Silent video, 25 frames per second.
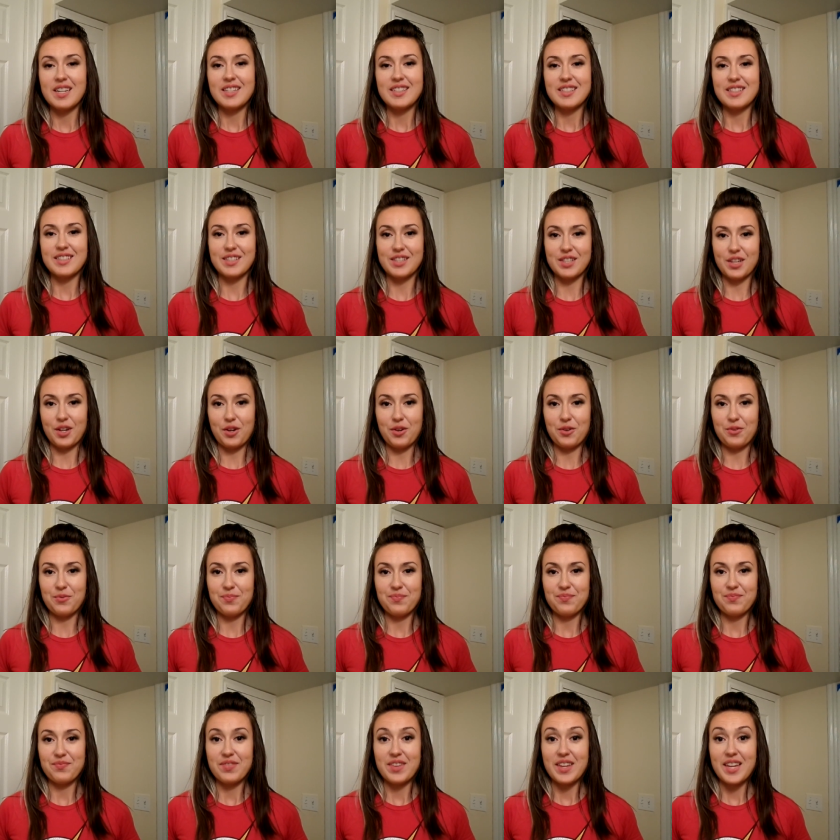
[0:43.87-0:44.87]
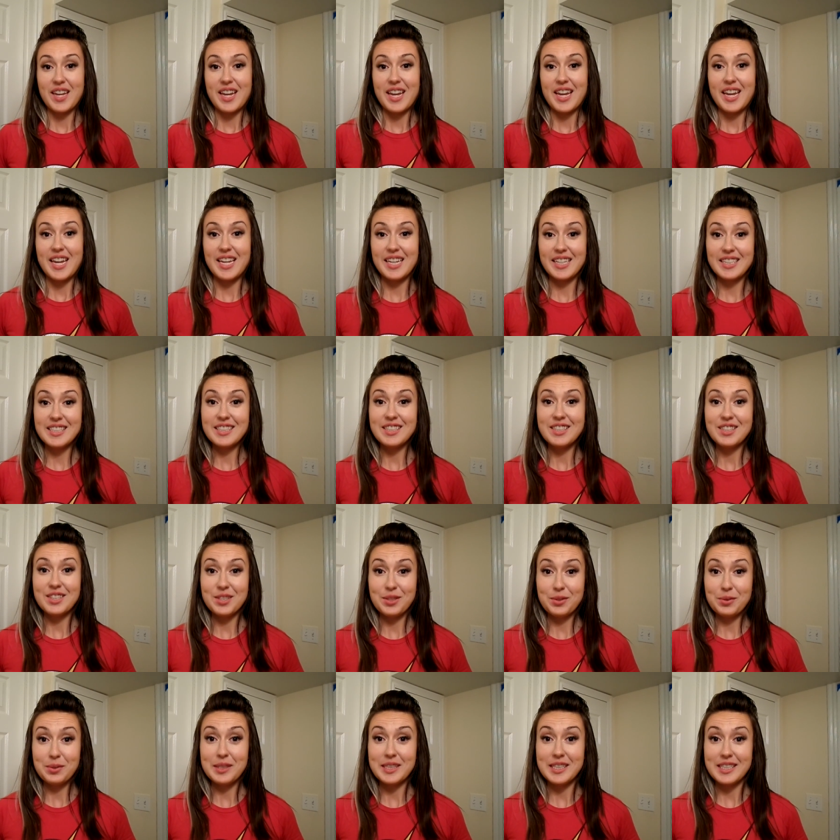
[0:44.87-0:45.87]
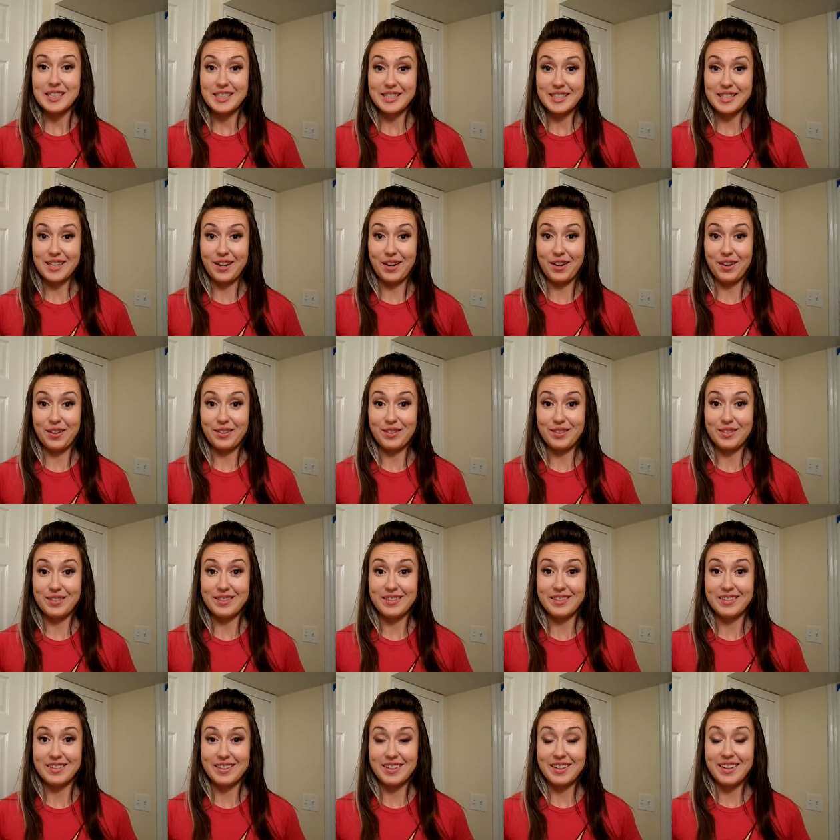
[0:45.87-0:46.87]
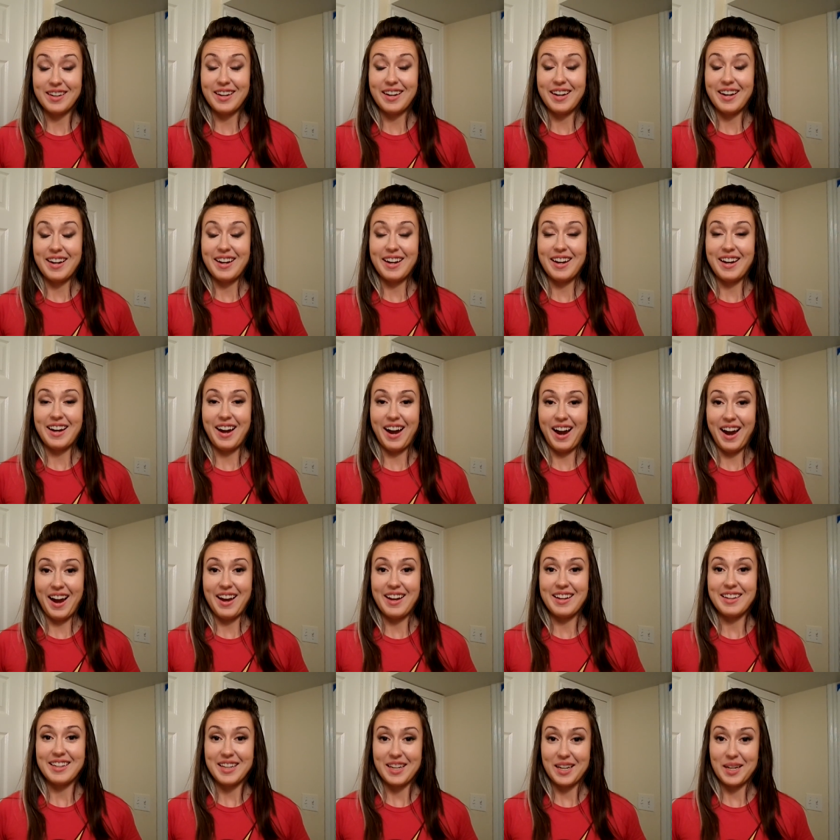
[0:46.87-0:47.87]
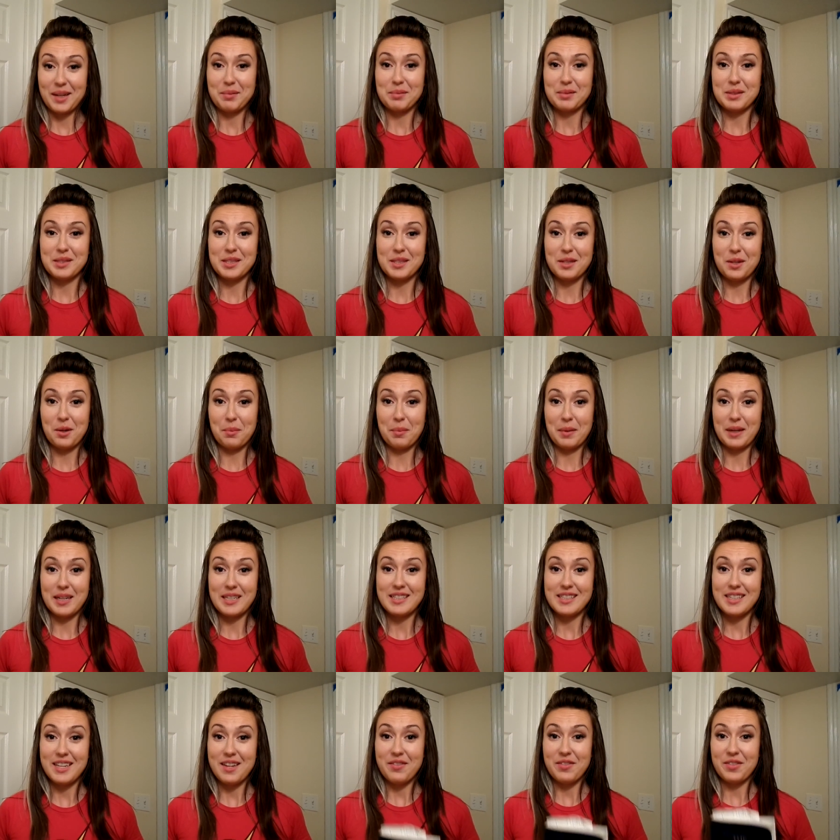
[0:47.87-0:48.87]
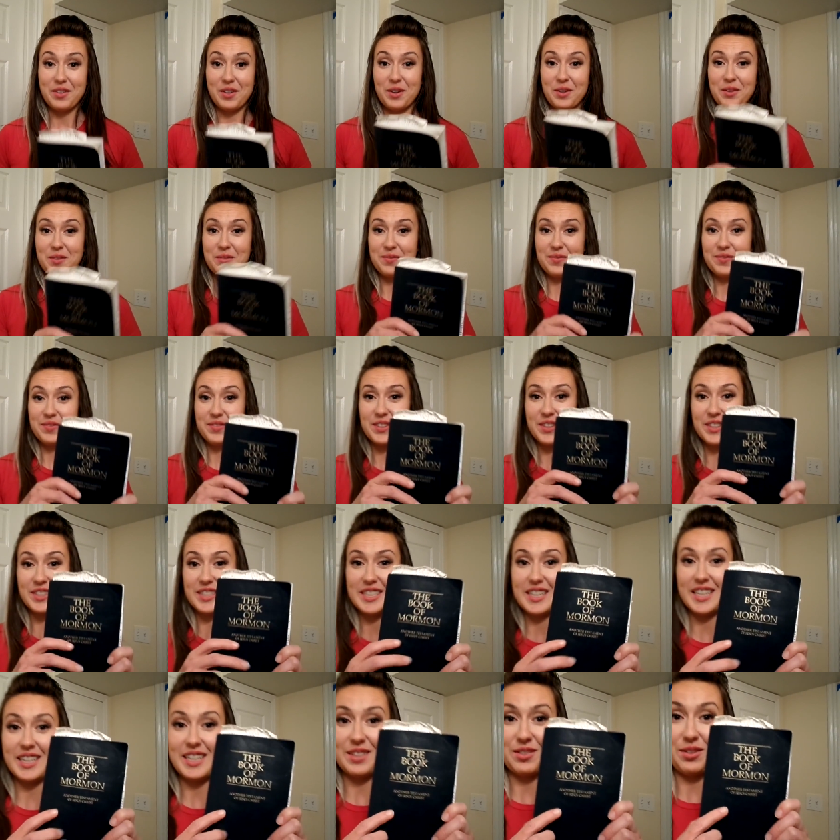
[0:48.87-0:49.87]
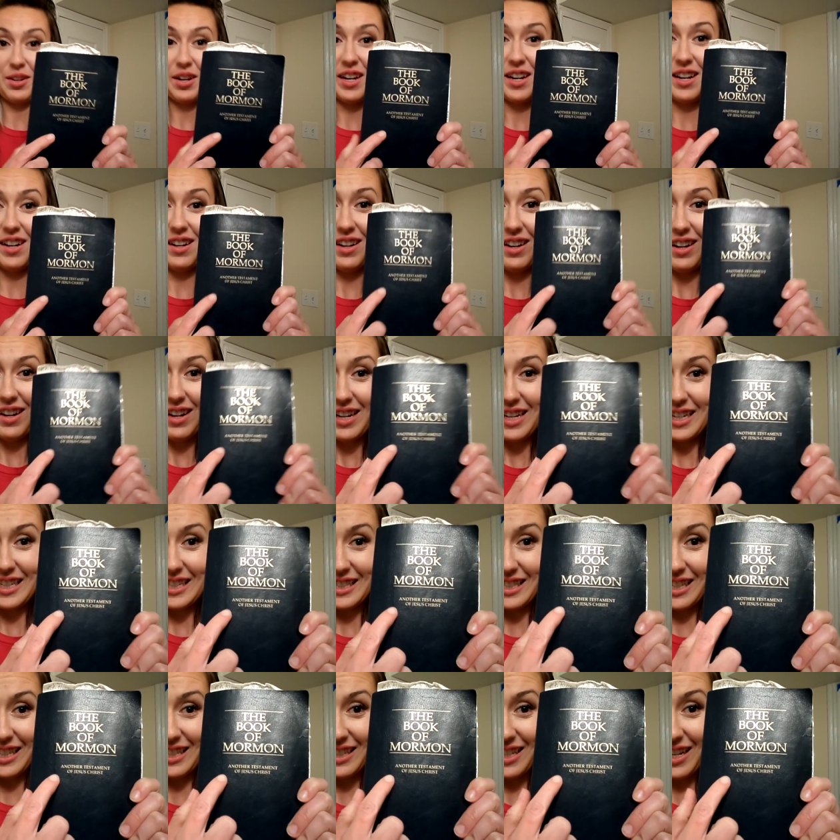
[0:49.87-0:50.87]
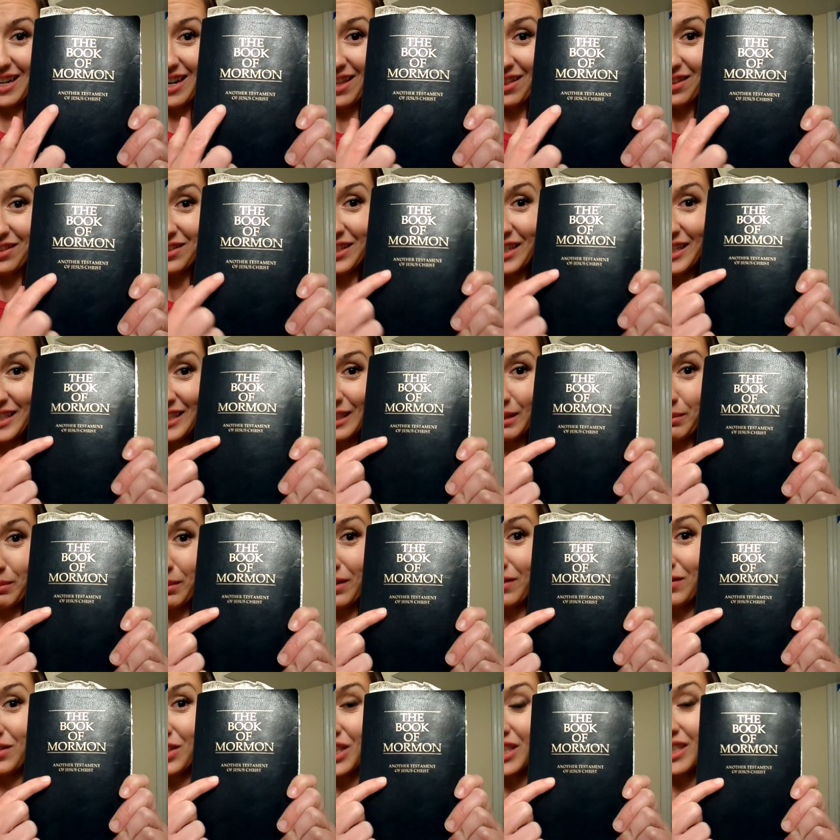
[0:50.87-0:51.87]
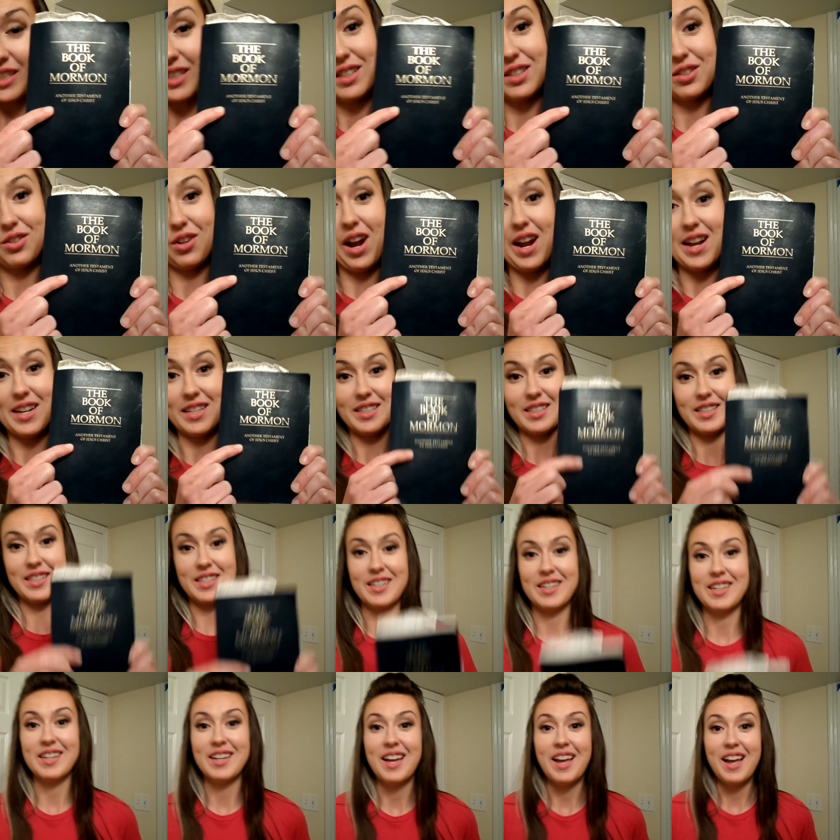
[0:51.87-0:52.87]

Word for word: So, in doing so, I came to know my Savior. You see this right here? It says another testament of Jesus Christ.